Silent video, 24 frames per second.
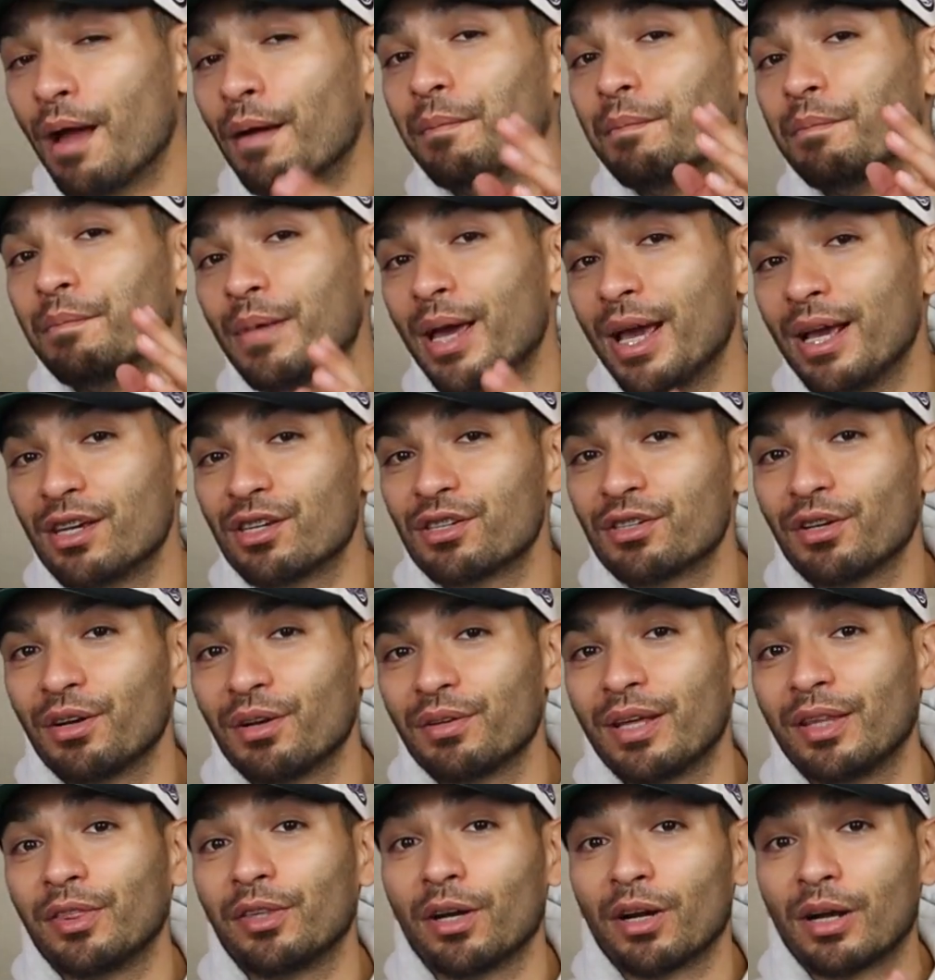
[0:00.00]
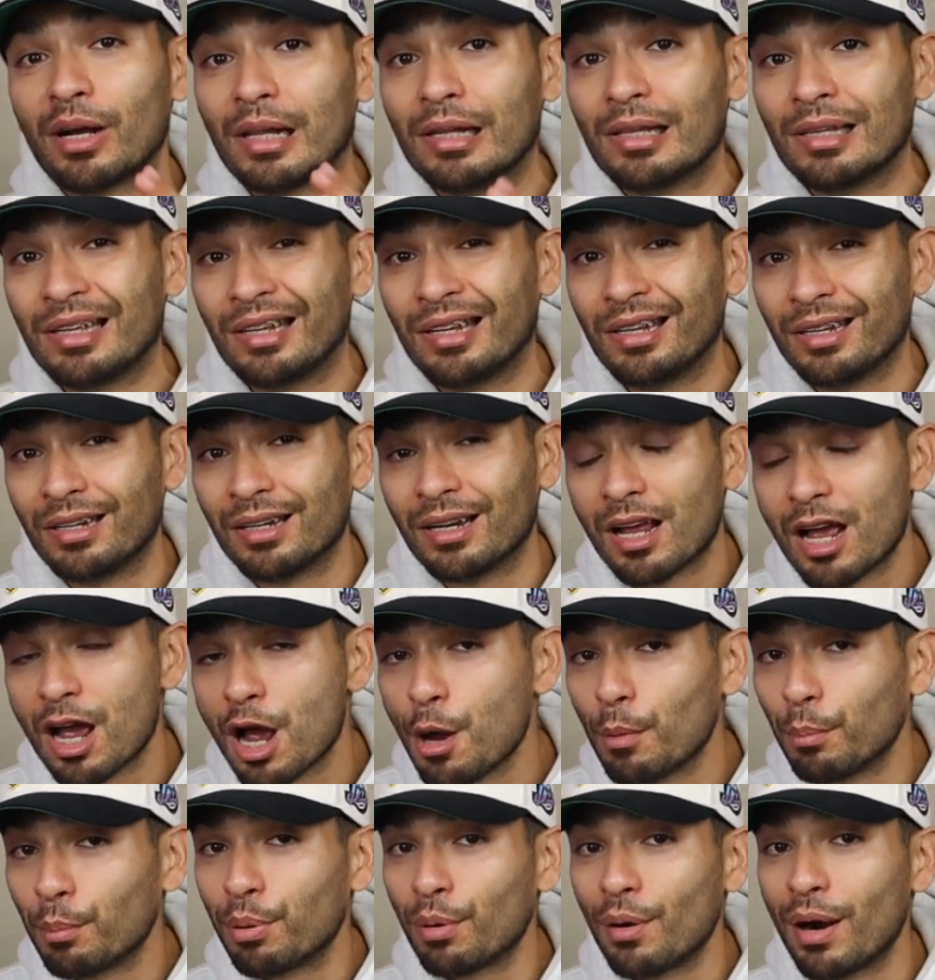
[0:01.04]
make sure that they're clean
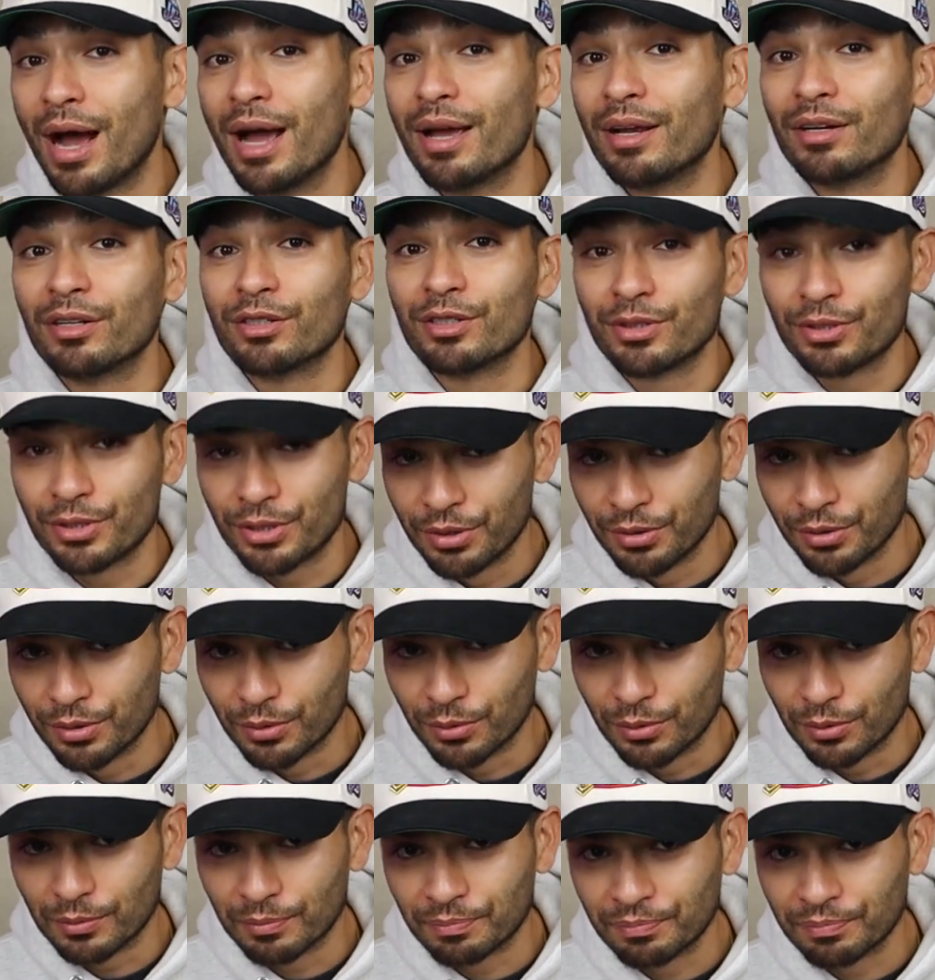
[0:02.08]
prior to.